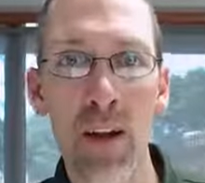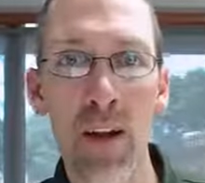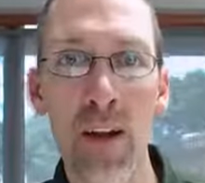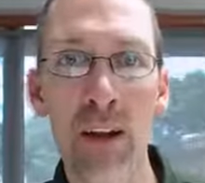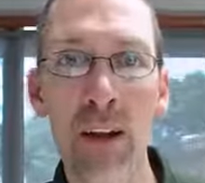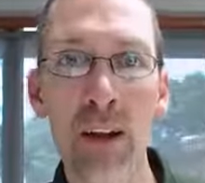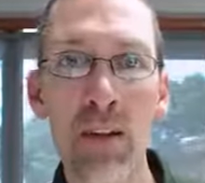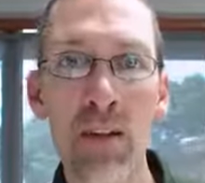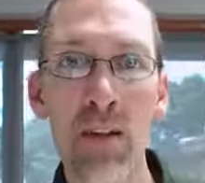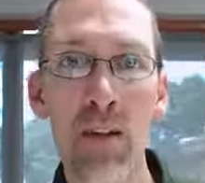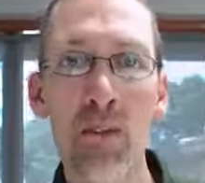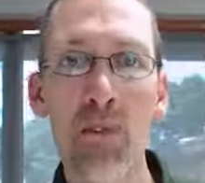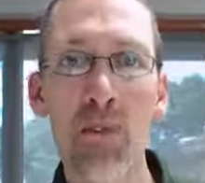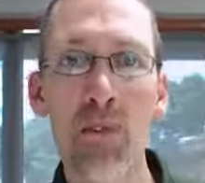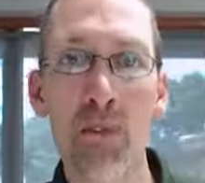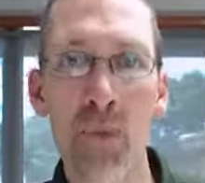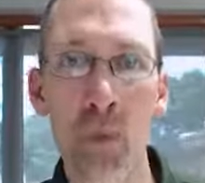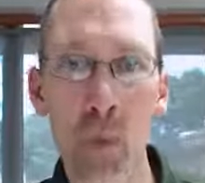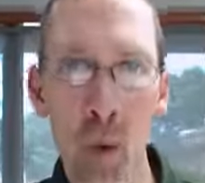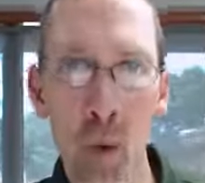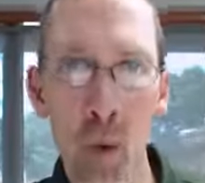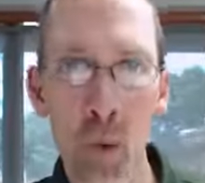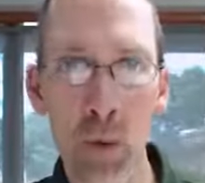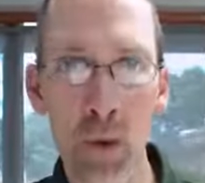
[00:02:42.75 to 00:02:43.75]
It's a
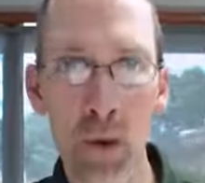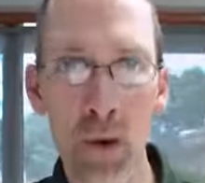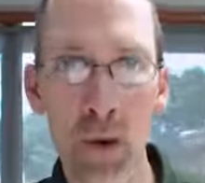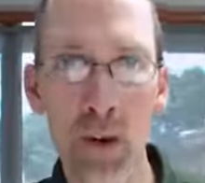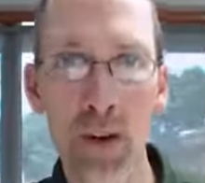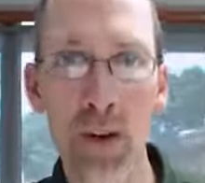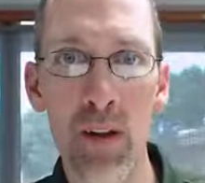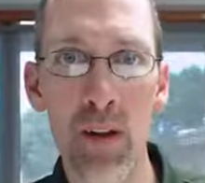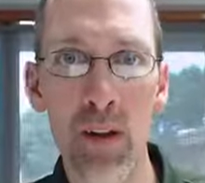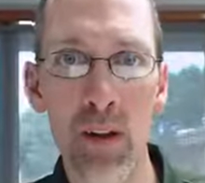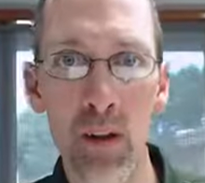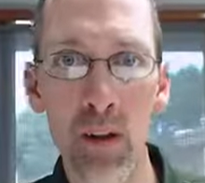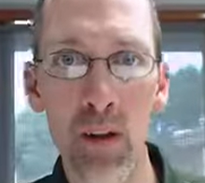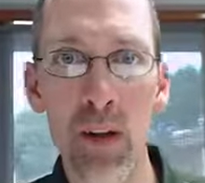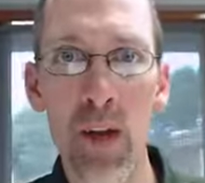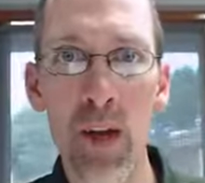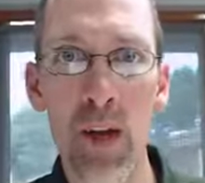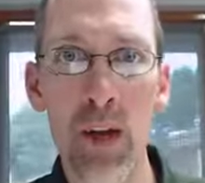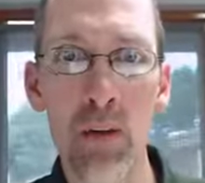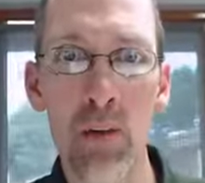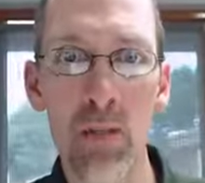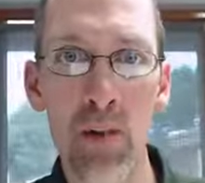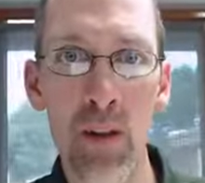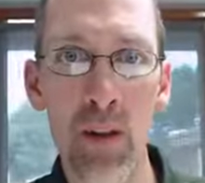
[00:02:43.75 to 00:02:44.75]

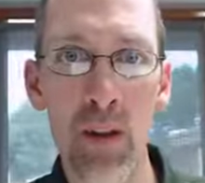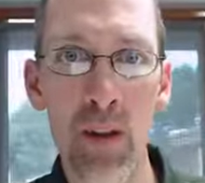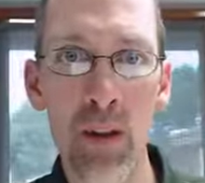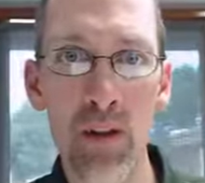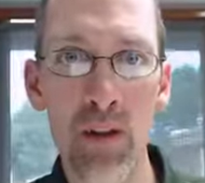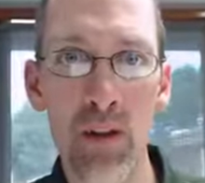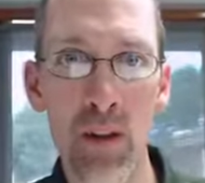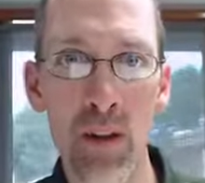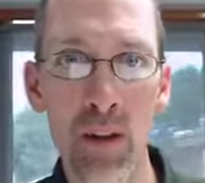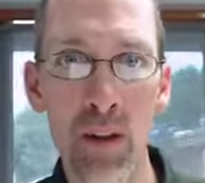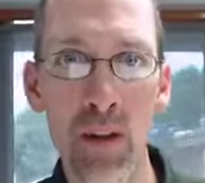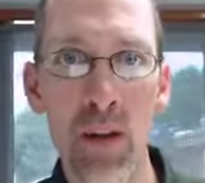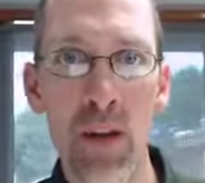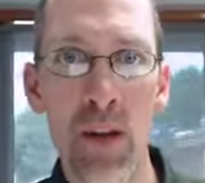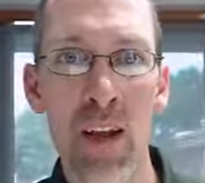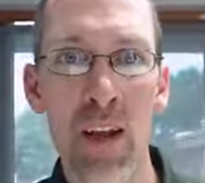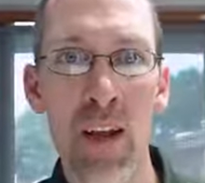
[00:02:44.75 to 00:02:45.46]
forward-looking religion,